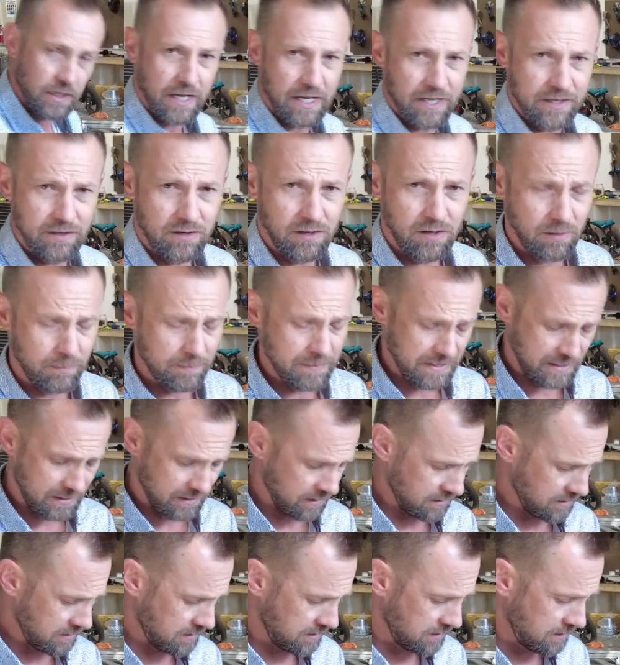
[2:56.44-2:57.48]
at all,
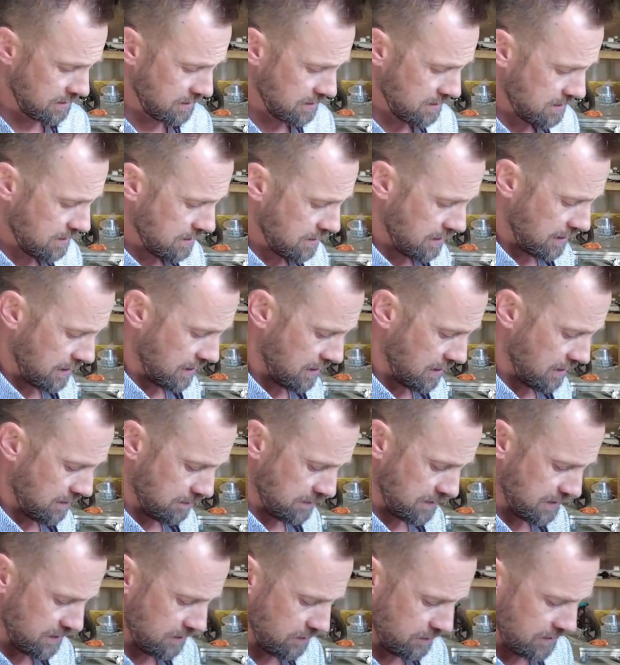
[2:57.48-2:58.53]
because
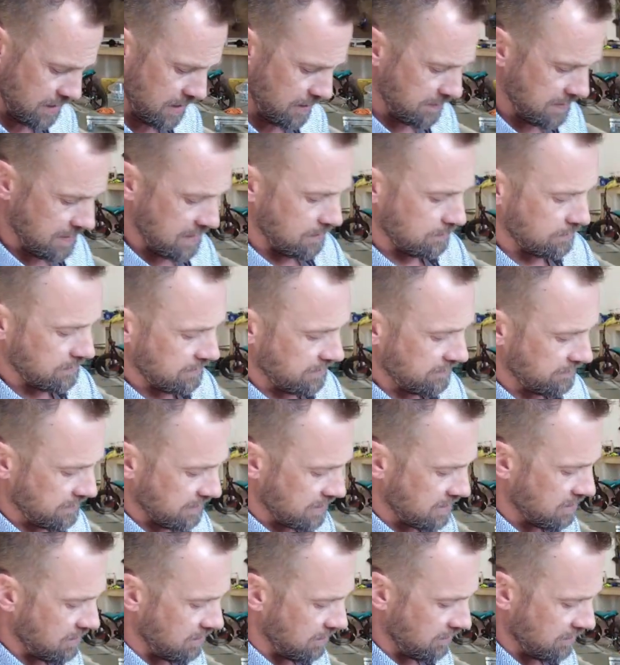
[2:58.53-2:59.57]
not being able to lift the
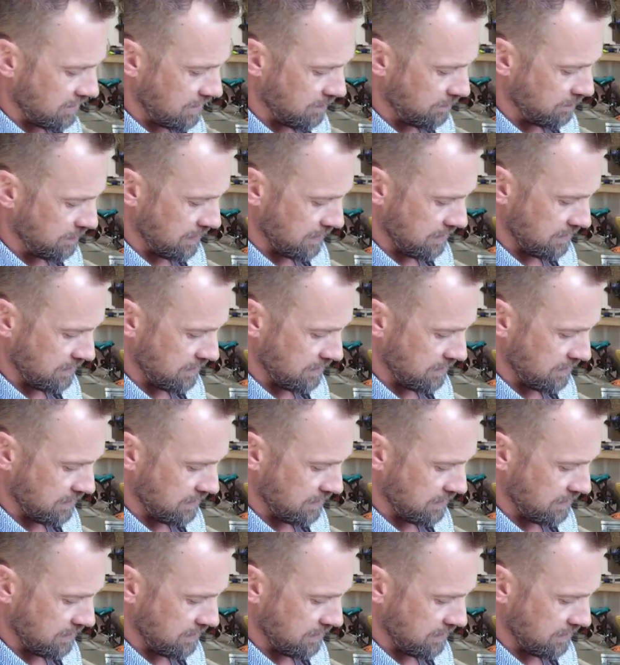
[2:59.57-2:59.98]
car up